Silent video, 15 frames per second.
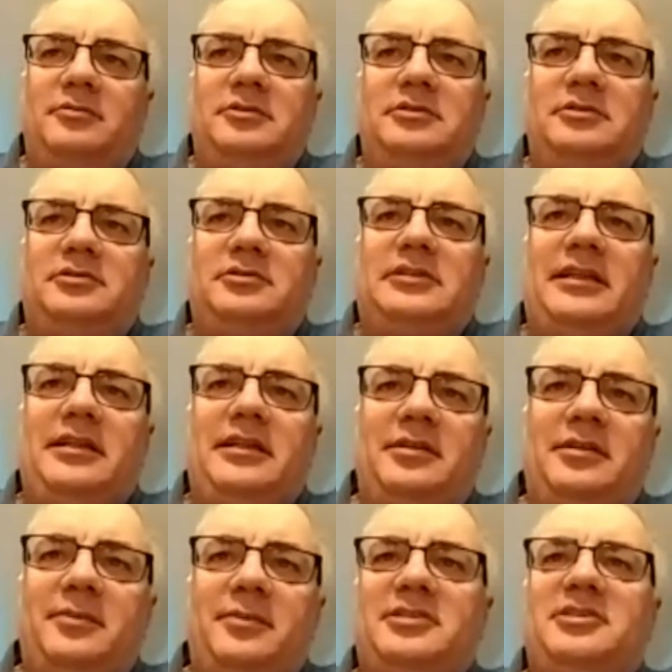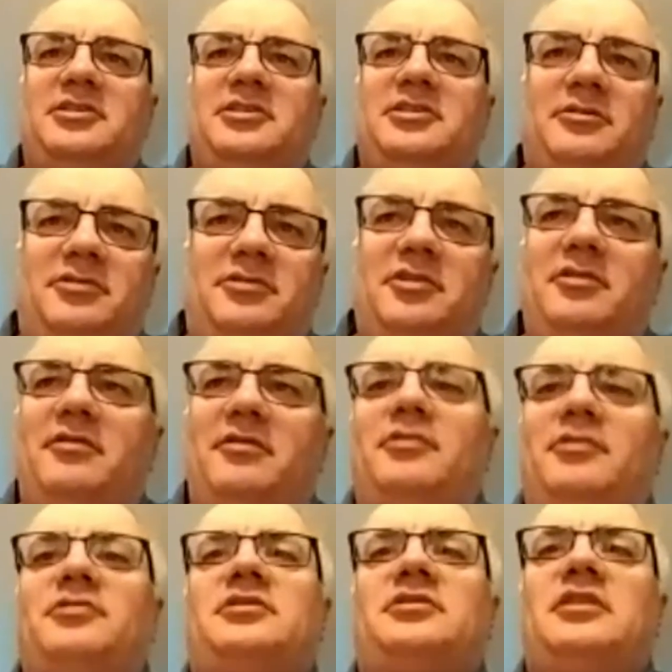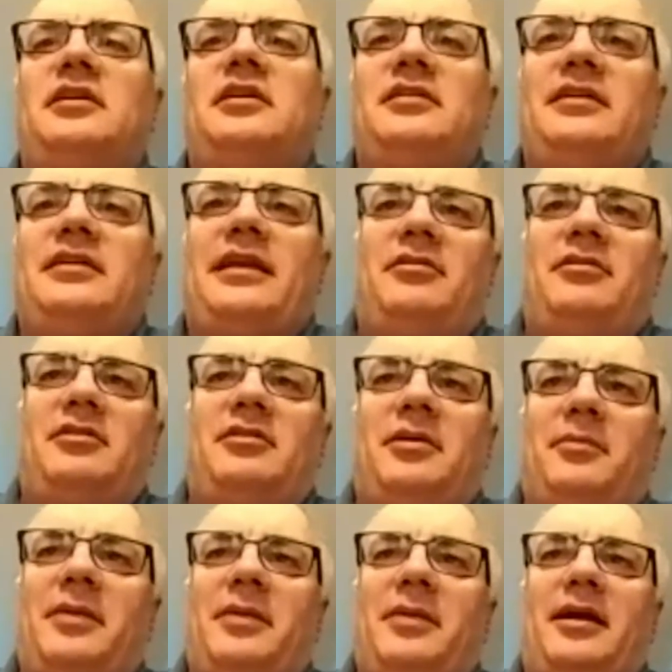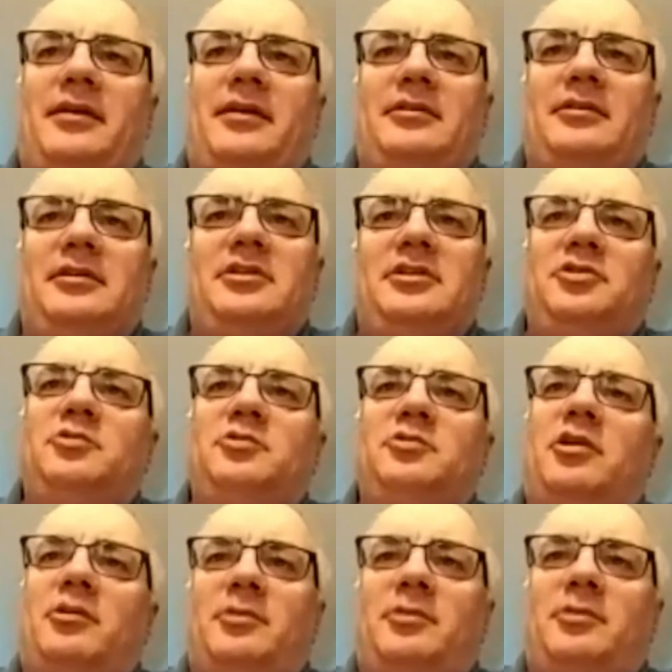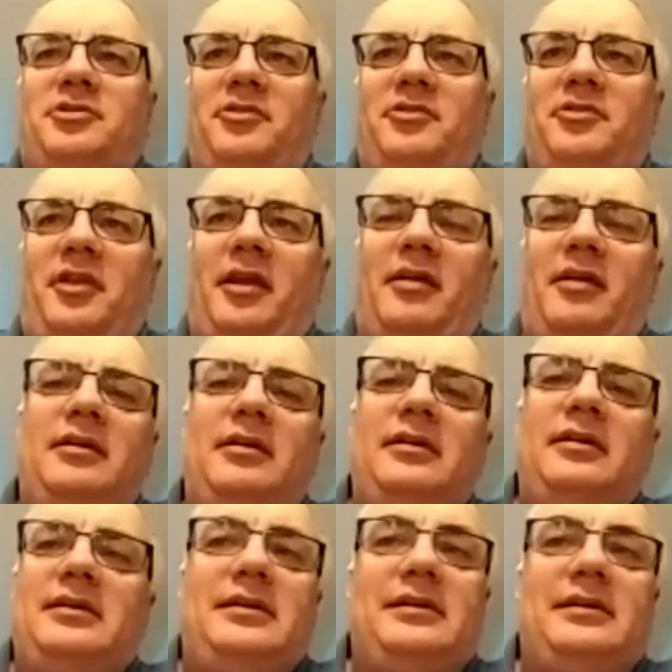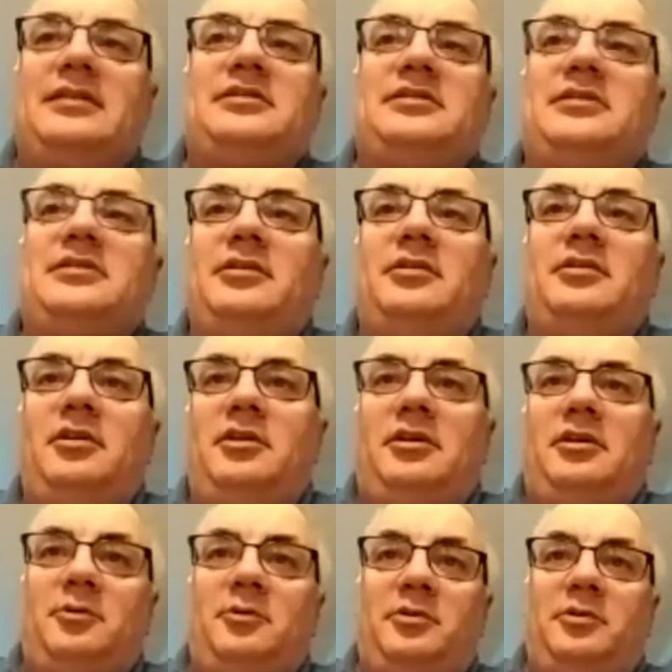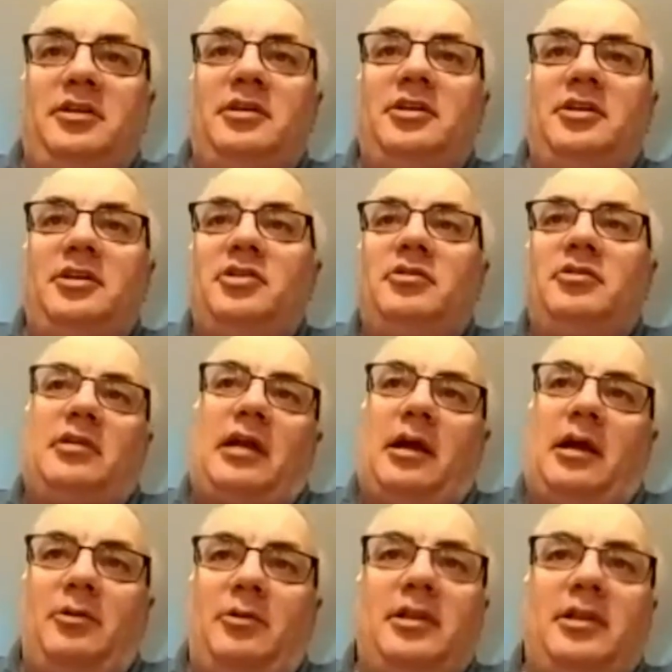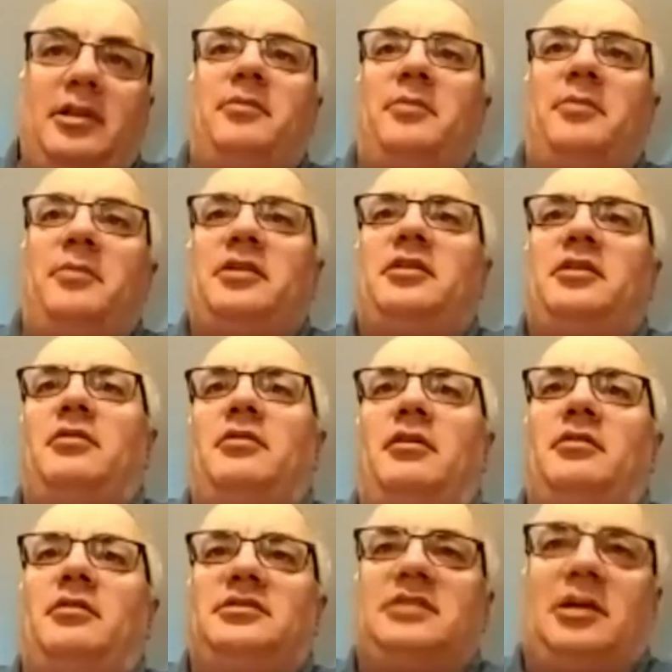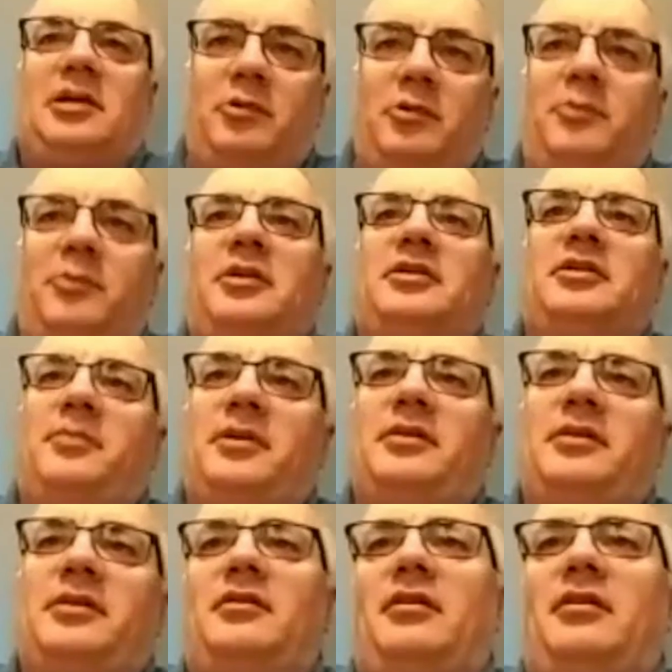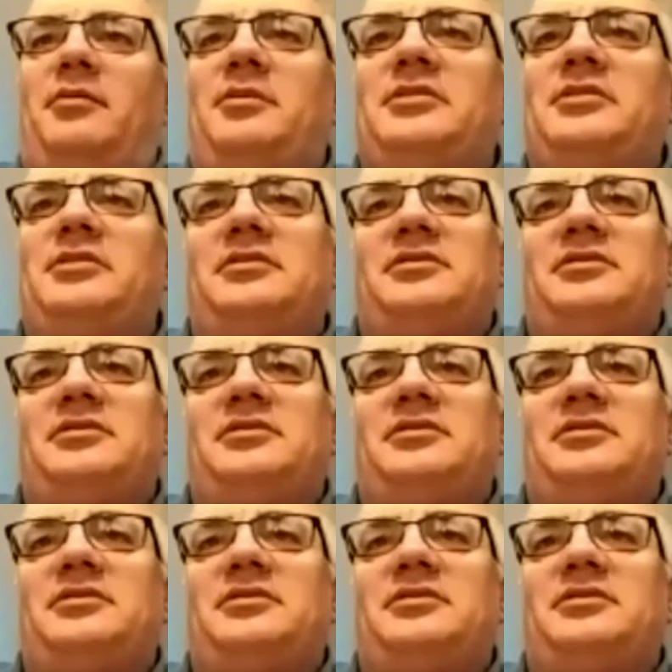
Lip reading: sending the message out to the universe, and it'll come back. You are what you think. And I said, within a year I will hit $1 million. I will build $1 million business,